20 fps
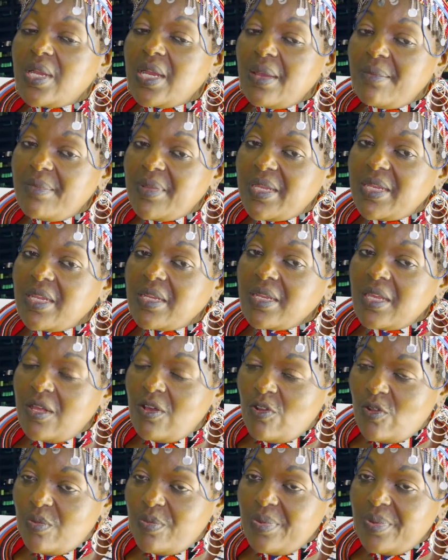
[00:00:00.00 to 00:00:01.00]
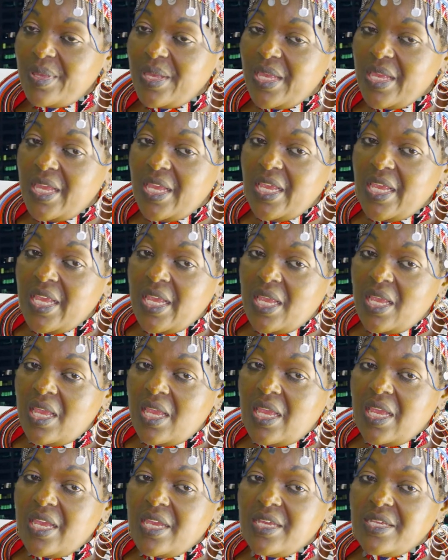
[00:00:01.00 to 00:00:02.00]
come in and help.
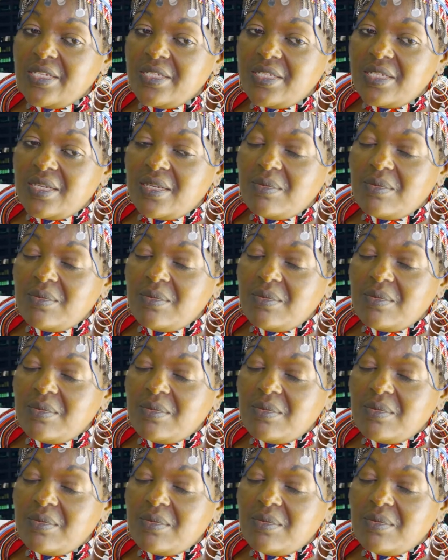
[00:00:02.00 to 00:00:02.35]
And